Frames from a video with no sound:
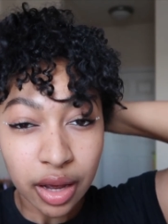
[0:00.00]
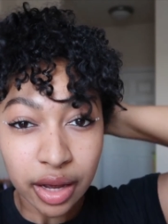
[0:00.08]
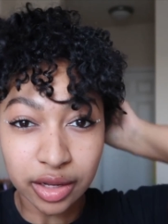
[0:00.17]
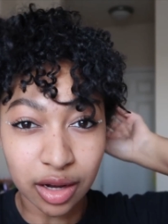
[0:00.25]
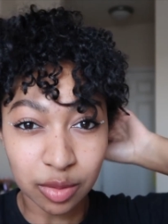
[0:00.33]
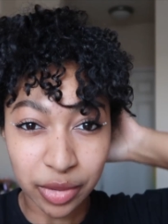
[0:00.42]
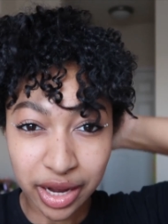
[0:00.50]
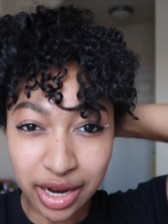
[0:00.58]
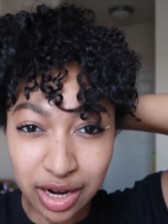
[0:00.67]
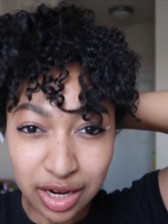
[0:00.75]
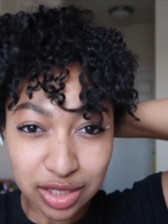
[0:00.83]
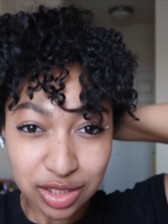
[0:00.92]
And y'all, my
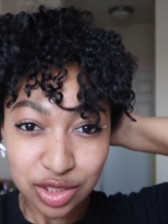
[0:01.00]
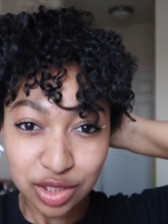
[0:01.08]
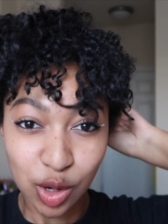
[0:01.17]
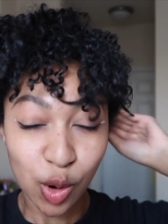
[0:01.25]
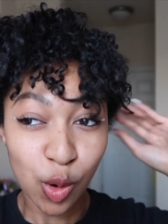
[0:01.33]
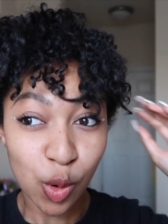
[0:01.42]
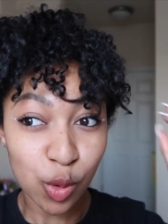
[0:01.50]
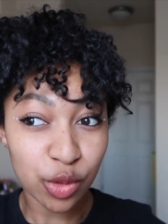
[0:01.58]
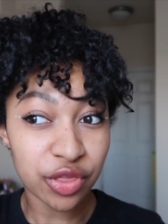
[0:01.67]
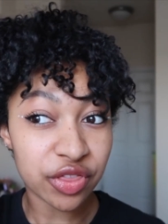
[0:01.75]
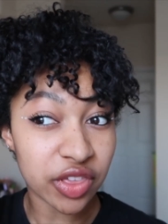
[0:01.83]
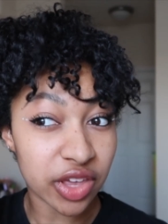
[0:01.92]
hair is so
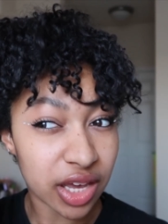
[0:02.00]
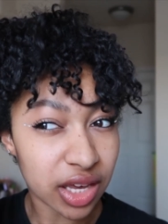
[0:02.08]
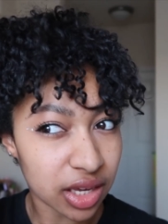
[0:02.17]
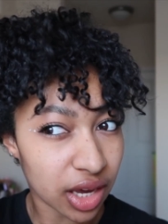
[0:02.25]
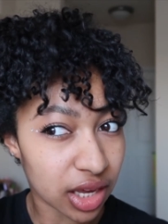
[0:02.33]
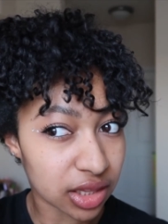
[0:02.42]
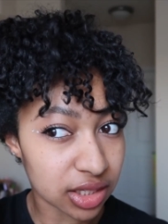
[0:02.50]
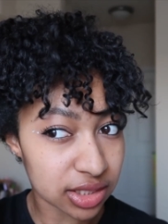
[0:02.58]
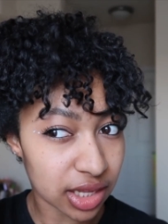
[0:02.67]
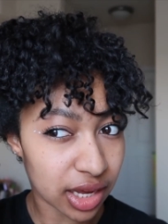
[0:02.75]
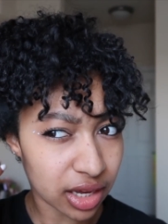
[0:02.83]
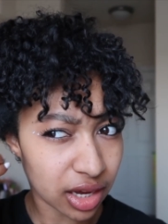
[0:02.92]
thick, it
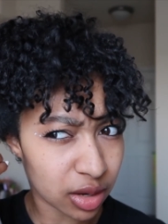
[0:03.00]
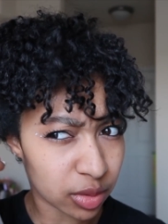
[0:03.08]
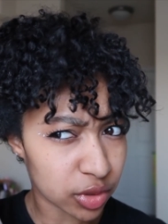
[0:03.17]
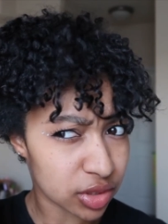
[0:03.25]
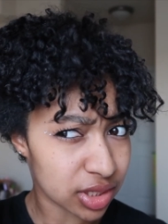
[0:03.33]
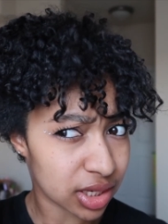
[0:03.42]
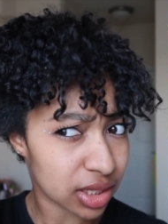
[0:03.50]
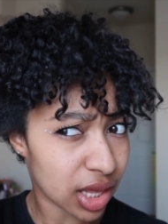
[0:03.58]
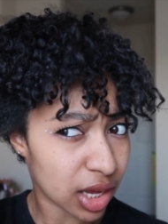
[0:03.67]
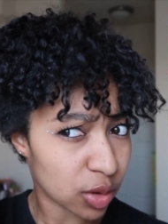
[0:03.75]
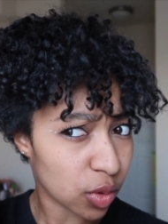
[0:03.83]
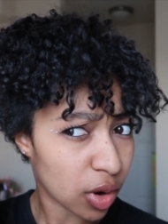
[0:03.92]
looks like I'm using a
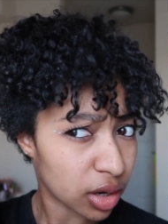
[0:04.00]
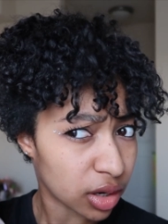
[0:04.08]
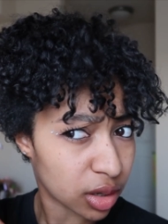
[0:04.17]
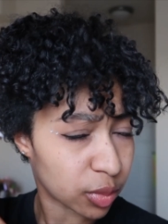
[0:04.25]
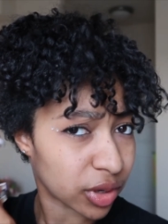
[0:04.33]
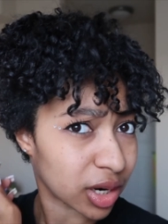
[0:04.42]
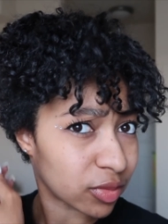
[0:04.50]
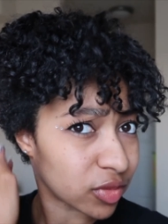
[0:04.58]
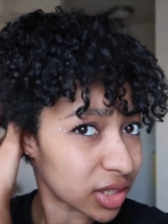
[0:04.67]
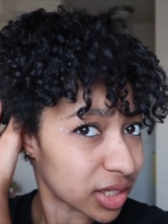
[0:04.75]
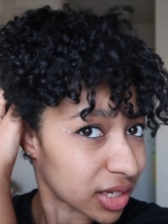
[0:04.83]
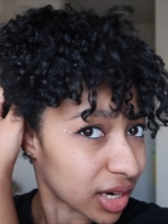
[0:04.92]
lot of water, but I'm
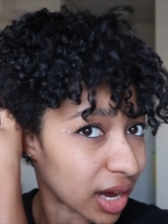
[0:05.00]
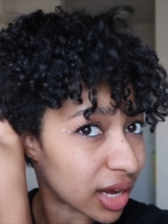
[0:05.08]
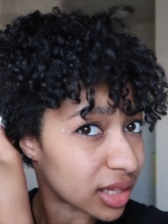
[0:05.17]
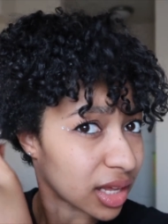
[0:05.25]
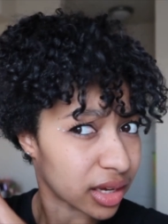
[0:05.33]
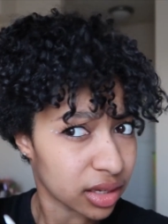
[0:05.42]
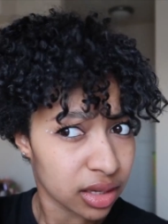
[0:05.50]
really not.